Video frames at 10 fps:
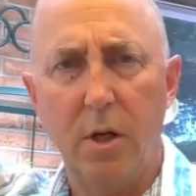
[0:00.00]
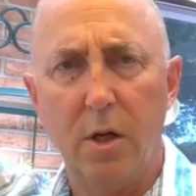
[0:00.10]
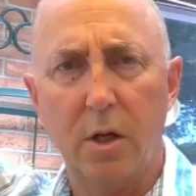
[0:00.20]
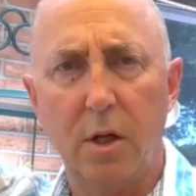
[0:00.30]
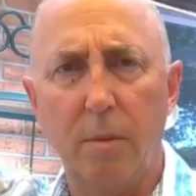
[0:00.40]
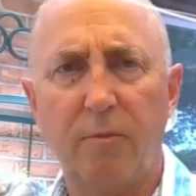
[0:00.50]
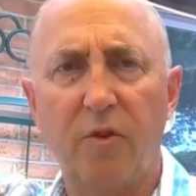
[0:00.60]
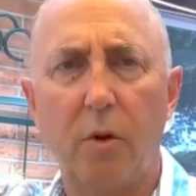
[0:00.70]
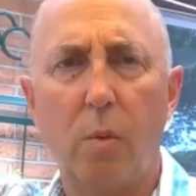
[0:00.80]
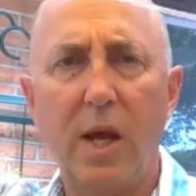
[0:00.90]
Clip
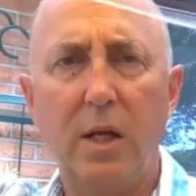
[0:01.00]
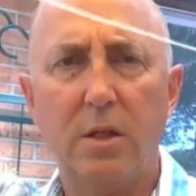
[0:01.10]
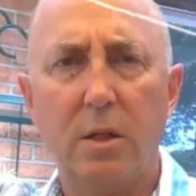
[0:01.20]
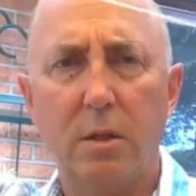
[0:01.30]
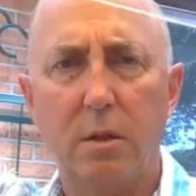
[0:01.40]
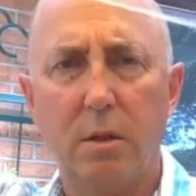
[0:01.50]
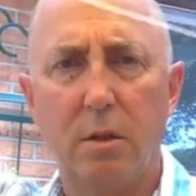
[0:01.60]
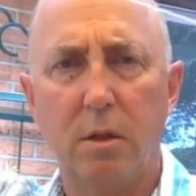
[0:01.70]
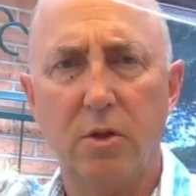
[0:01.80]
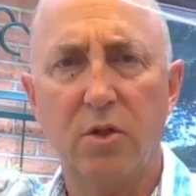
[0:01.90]
for a weight,
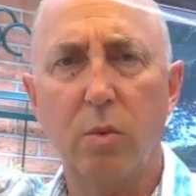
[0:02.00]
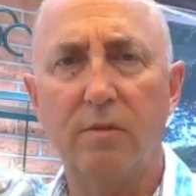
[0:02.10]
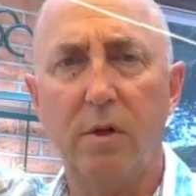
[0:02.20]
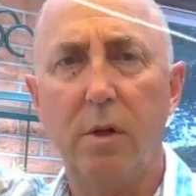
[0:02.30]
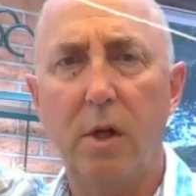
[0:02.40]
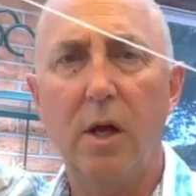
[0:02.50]
swivel.